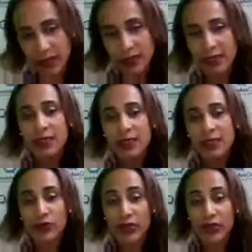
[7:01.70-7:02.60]
Could
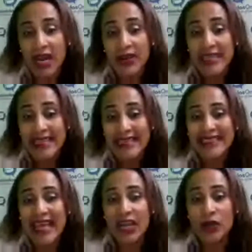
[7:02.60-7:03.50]
be: your car
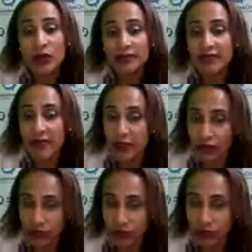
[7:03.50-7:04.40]
is a lot
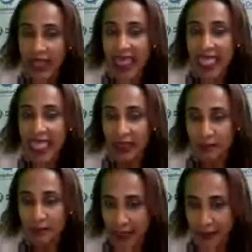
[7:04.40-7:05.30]
faster
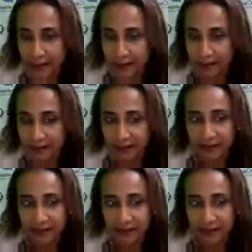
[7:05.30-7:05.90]
than mine.